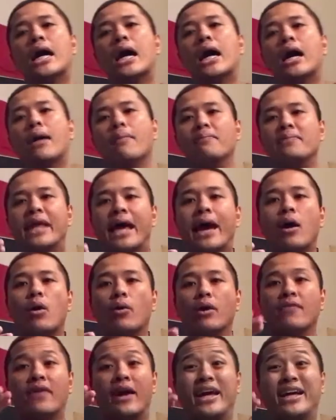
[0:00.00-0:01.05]

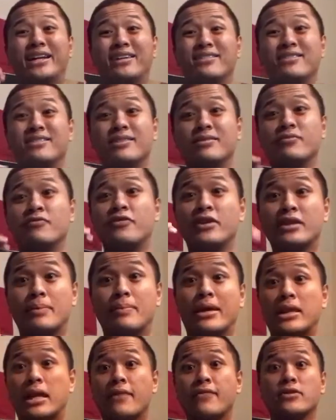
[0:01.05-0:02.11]
Now, if I feel that
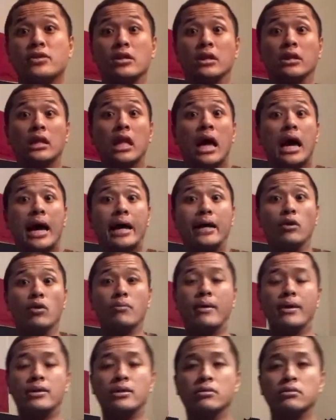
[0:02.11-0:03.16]
my life is on the line
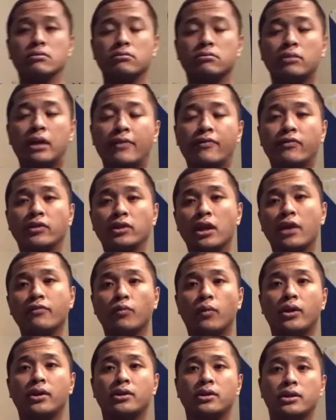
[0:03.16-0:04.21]
or the life of a
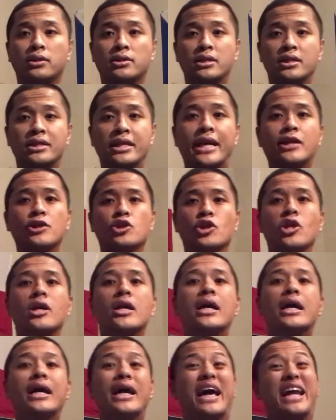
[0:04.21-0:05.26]
loved one is in
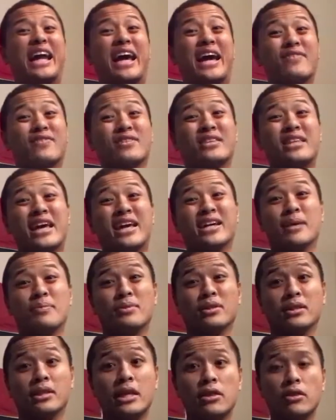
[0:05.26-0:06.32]
danger and I have to take it
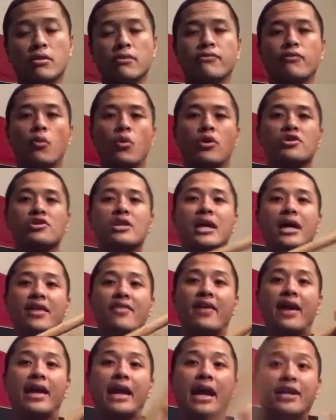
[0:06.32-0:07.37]
up to lethal force,
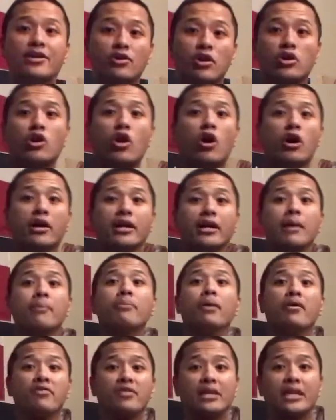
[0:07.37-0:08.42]
then I start targeting
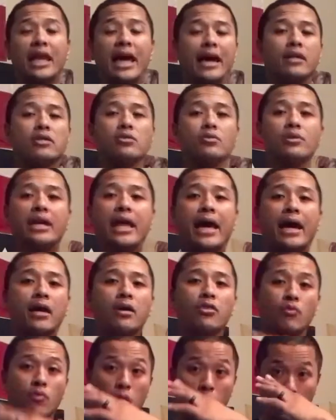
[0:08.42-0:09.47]
above the neck. So
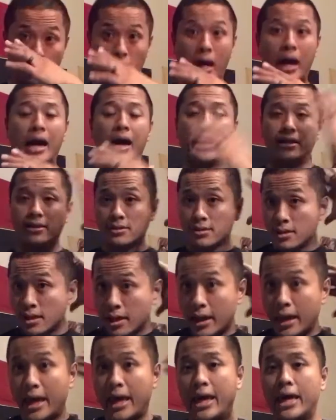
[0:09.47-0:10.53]
neck, throat, eyes,
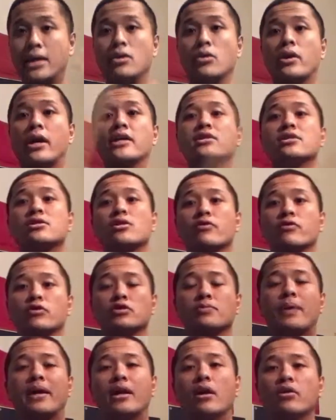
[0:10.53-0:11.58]
head, okay,
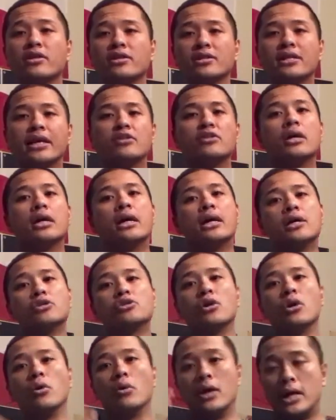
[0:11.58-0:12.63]
cervical spine, all these things.
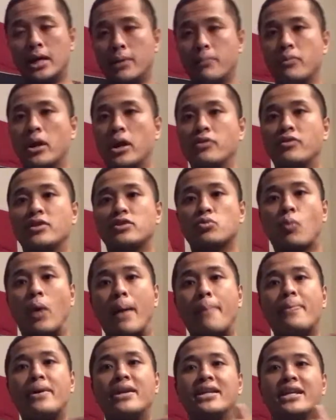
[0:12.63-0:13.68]
So this
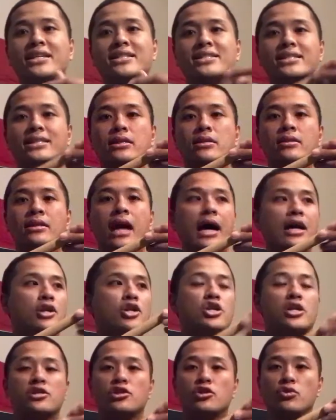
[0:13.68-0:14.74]
weapon is
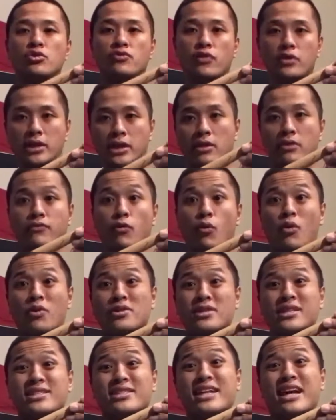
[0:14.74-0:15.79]
not just used for lethal force,
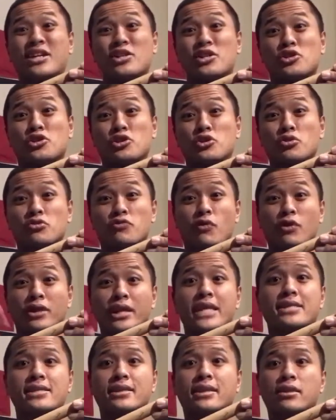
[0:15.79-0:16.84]
and it's not just used for
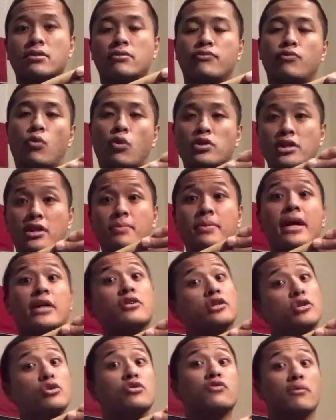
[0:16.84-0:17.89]
less than lethal force. It can be
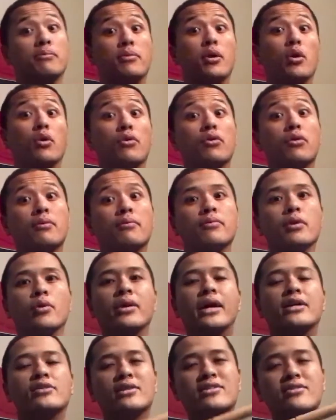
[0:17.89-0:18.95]
actually used for both.
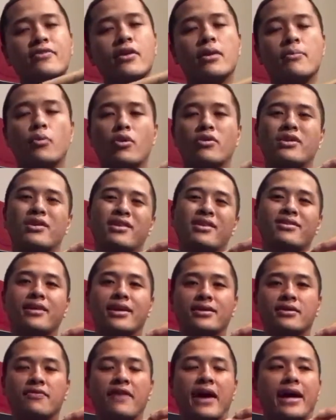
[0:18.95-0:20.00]
Okay, so that's a very important
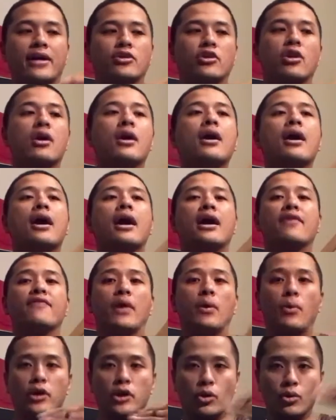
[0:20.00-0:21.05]
thing to factor. If
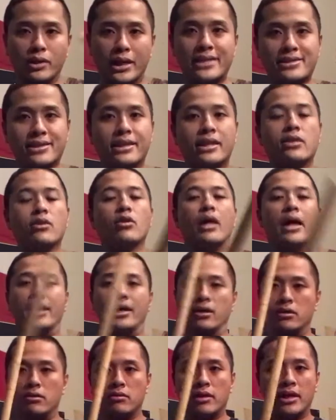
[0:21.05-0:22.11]
I want to go less lethal, I
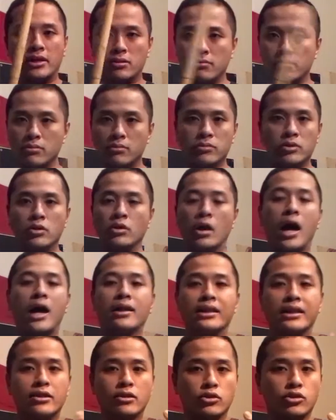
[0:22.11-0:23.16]
can hit
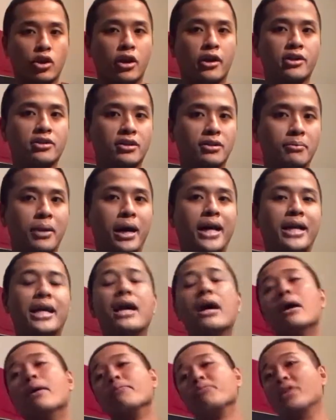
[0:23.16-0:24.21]
non-lethal targets on the body,
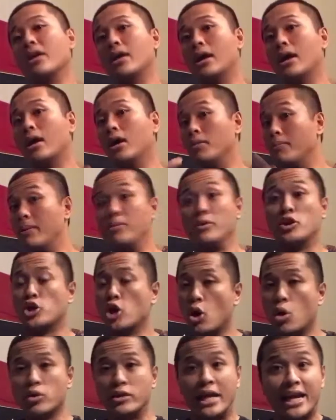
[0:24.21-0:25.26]
maybe
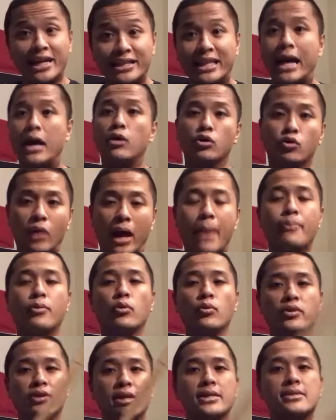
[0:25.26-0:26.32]
choke, take down,
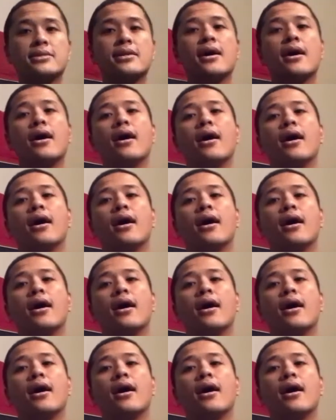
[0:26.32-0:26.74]
grapple with this